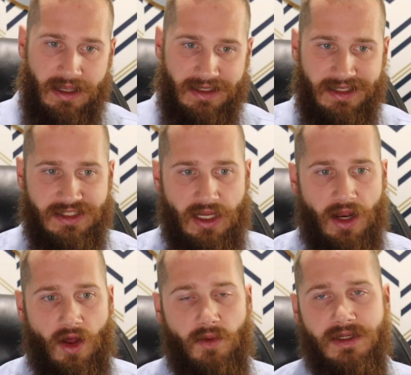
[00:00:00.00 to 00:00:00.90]
It's
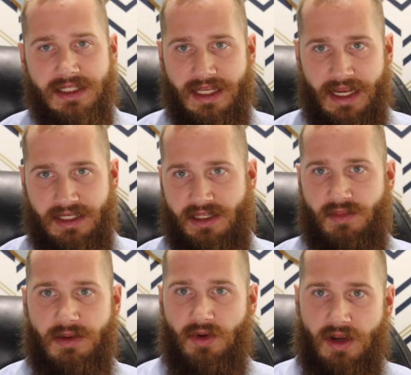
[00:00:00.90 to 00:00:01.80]
not always the case that
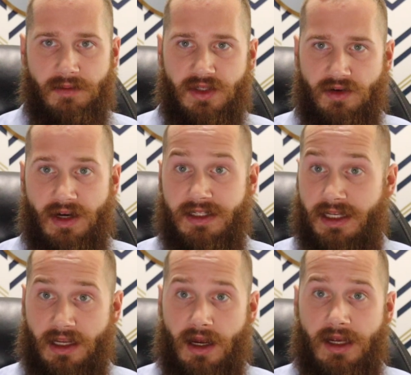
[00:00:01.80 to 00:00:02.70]
people come to Christ
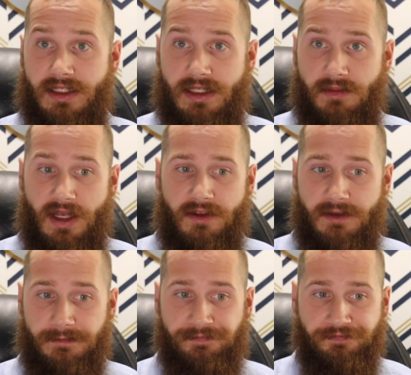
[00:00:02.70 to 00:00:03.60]
and it costs them
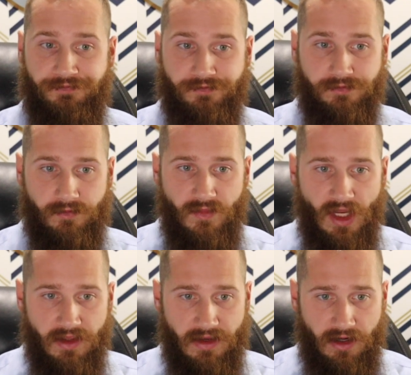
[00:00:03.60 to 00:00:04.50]
nothing.
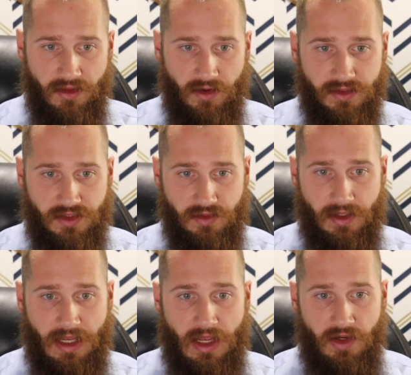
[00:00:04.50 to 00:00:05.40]
There are those
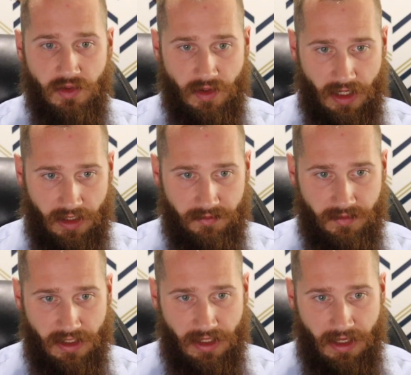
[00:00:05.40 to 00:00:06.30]
who who
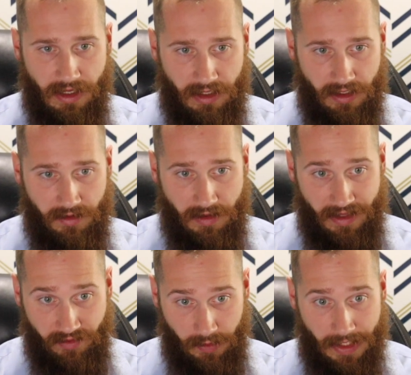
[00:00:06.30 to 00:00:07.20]
come uh,
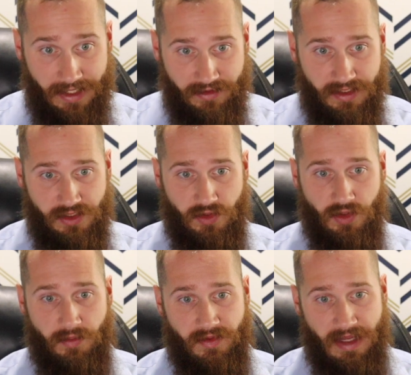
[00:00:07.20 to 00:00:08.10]
and like this
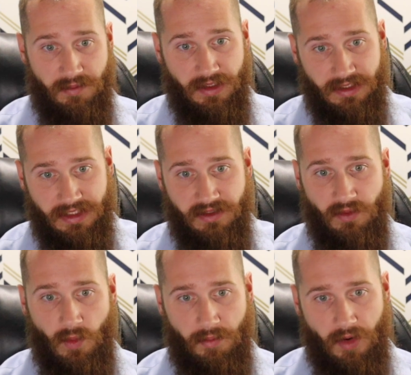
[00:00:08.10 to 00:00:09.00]
group, they believe
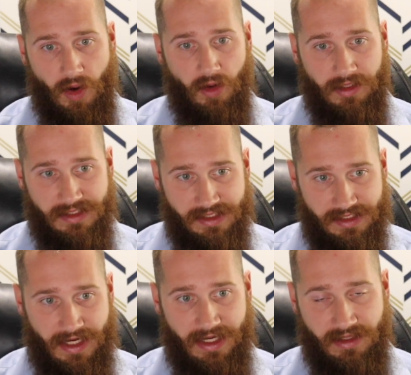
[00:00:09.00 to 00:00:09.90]
in what Paul is
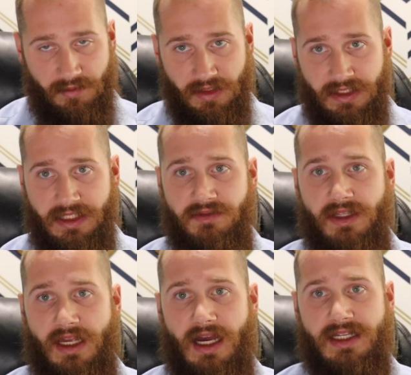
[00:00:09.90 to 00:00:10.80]
saying. They believe in
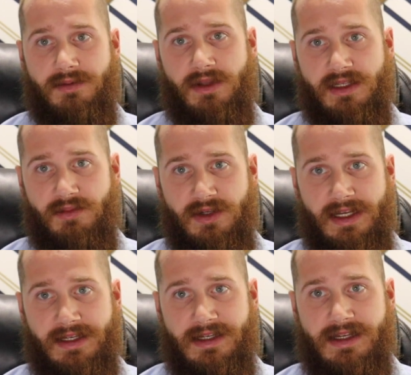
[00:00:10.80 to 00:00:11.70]
the gospel that is
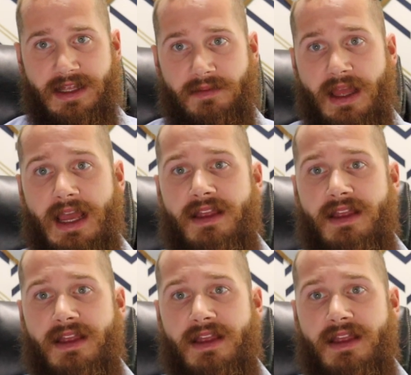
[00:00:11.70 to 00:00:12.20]
presented to them.